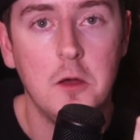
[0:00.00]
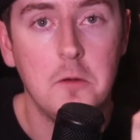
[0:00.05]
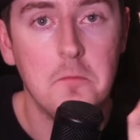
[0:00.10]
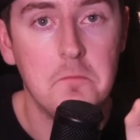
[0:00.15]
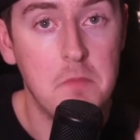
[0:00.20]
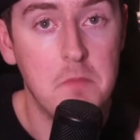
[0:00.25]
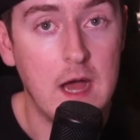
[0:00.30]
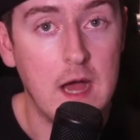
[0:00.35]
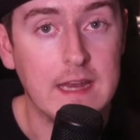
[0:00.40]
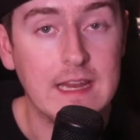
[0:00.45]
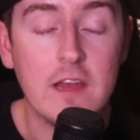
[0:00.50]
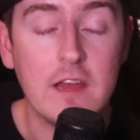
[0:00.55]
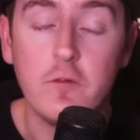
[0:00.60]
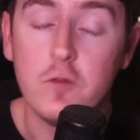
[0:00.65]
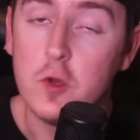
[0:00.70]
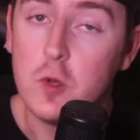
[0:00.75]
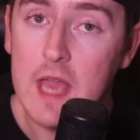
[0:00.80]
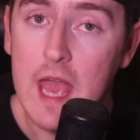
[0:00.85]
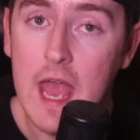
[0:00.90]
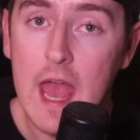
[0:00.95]
But if you
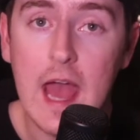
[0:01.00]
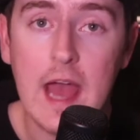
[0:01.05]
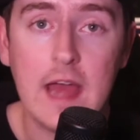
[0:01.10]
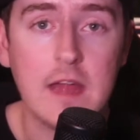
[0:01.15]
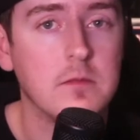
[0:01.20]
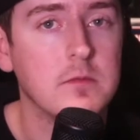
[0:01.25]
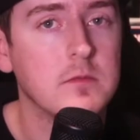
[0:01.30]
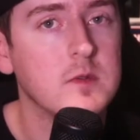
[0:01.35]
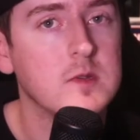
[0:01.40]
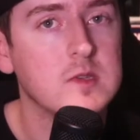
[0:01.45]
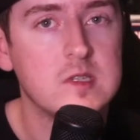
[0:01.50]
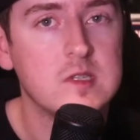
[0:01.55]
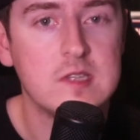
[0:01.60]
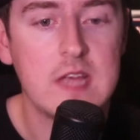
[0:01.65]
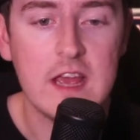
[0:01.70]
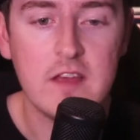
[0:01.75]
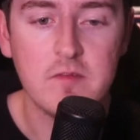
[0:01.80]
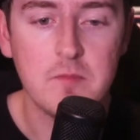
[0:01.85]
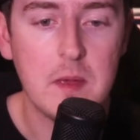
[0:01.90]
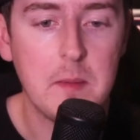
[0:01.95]
can,
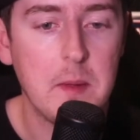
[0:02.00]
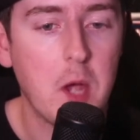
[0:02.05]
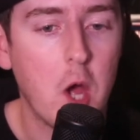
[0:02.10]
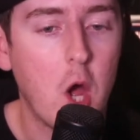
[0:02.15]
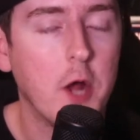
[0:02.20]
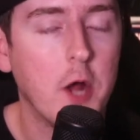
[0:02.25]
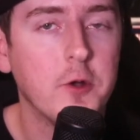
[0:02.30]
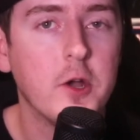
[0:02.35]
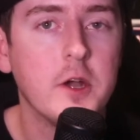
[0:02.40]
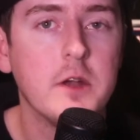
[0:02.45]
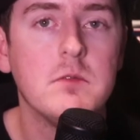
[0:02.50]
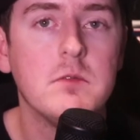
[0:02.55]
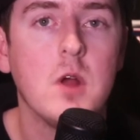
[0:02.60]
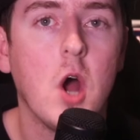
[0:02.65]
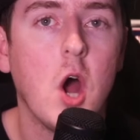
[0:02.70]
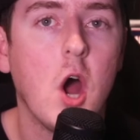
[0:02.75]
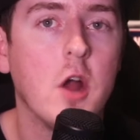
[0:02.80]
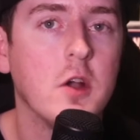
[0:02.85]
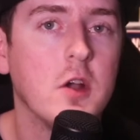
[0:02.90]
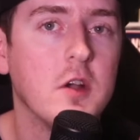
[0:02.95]
save maybe $100,
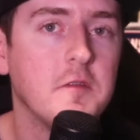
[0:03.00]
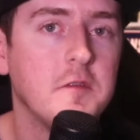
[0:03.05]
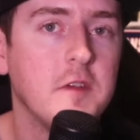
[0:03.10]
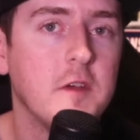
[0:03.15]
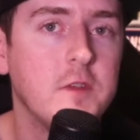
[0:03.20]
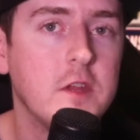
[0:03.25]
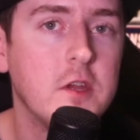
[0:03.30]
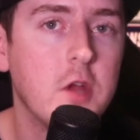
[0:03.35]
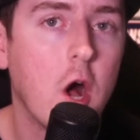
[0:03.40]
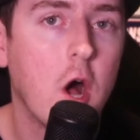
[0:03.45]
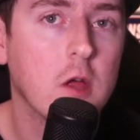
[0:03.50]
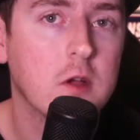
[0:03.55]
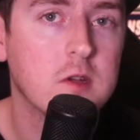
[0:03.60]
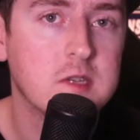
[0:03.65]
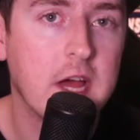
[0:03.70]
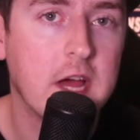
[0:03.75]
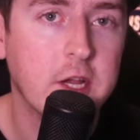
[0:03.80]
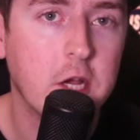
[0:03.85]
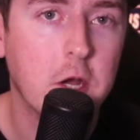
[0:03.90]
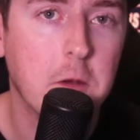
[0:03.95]
$150
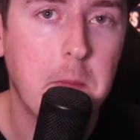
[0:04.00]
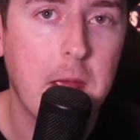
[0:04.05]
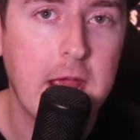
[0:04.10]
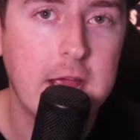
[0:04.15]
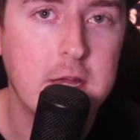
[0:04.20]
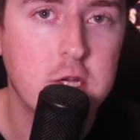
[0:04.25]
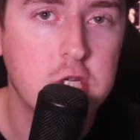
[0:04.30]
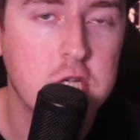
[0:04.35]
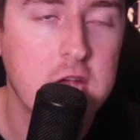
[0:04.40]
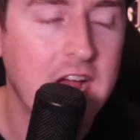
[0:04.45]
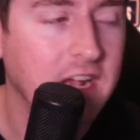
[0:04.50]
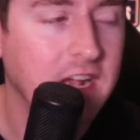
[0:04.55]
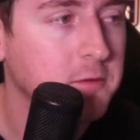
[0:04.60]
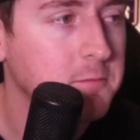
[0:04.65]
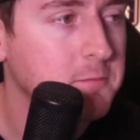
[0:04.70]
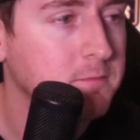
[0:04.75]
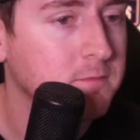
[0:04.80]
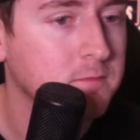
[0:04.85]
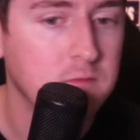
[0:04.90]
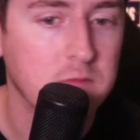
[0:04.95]
out of your paycheck
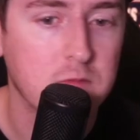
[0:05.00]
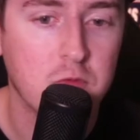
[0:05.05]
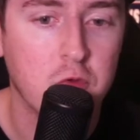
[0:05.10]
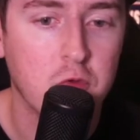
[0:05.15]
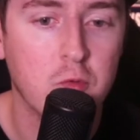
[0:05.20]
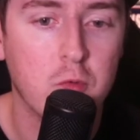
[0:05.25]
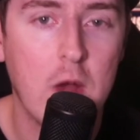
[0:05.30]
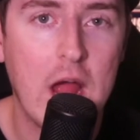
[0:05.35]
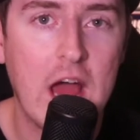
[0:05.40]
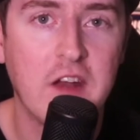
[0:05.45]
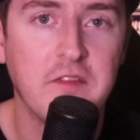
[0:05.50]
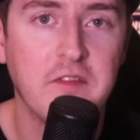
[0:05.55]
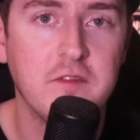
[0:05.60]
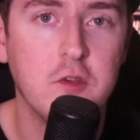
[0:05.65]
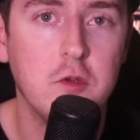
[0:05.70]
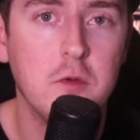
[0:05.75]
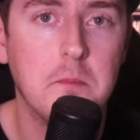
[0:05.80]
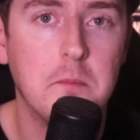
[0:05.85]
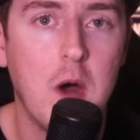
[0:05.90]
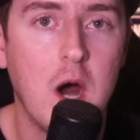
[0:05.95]
throughout a
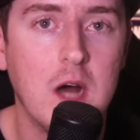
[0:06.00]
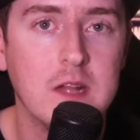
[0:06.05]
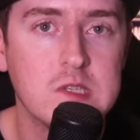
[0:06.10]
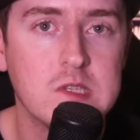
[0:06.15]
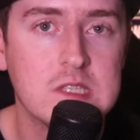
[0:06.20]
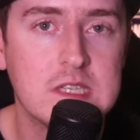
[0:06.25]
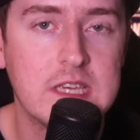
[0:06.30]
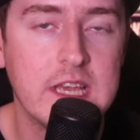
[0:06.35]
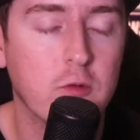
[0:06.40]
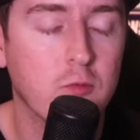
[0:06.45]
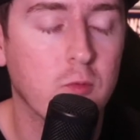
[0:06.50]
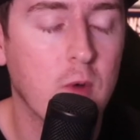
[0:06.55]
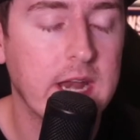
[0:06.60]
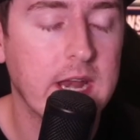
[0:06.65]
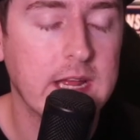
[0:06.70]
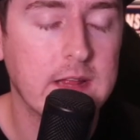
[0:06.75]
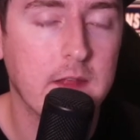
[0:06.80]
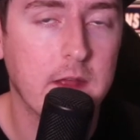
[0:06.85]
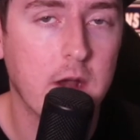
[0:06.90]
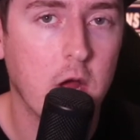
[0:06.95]
few months, get ready,
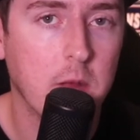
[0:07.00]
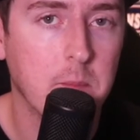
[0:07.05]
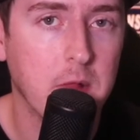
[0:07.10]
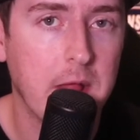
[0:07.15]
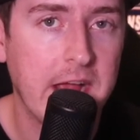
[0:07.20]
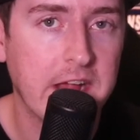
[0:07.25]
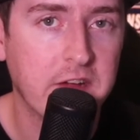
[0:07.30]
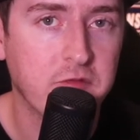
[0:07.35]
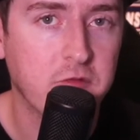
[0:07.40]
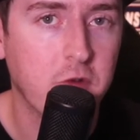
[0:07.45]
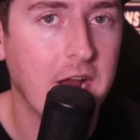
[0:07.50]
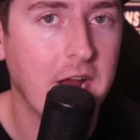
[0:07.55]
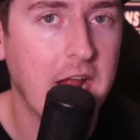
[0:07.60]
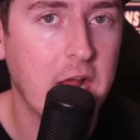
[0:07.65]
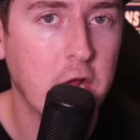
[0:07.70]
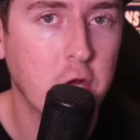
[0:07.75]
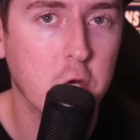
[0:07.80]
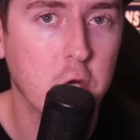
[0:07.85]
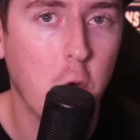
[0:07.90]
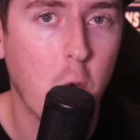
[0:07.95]
and then on Black Friday,
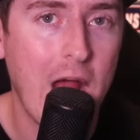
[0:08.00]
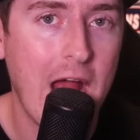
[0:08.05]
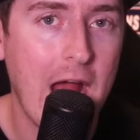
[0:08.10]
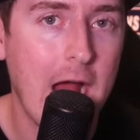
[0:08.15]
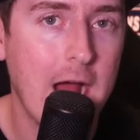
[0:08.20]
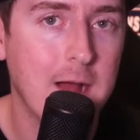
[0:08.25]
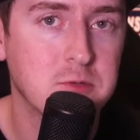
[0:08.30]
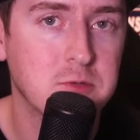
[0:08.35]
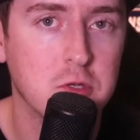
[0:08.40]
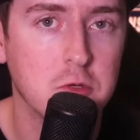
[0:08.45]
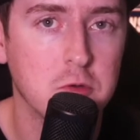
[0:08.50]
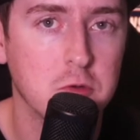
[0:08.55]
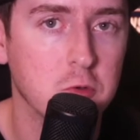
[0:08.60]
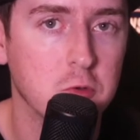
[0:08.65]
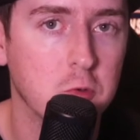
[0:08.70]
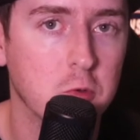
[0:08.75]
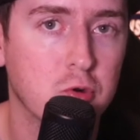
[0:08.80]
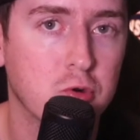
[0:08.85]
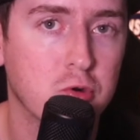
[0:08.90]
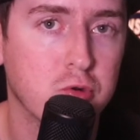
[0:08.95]
go
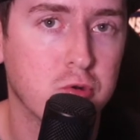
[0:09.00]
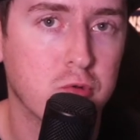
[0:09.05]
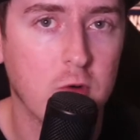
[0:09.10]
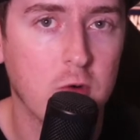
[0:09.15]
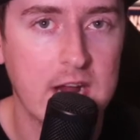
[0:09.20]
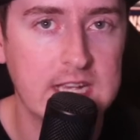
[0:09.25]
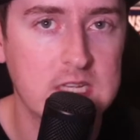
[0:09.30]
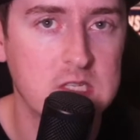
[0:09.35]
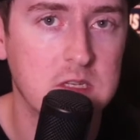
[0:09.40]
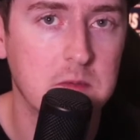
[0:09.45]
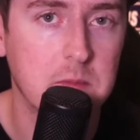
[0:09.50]
absolute crazy.